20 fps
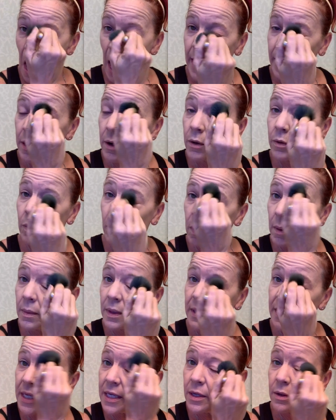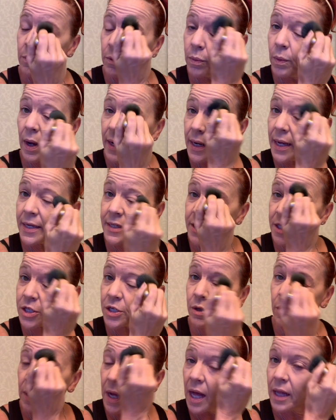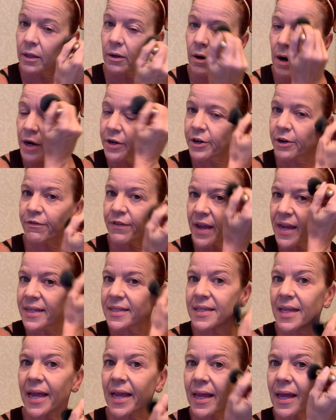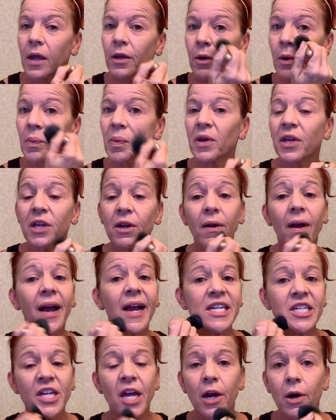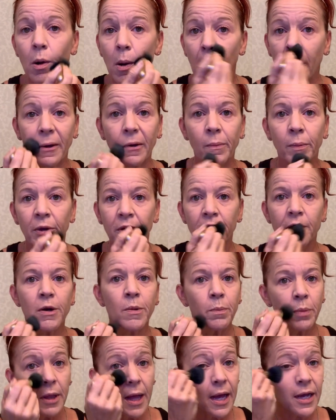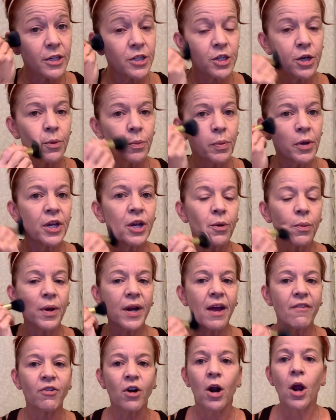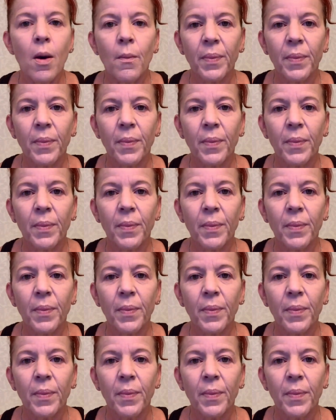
I know normally you'd want additional color on your face, like you'll put your eyeshadow on, you'll put your blush, you'll put your whatever,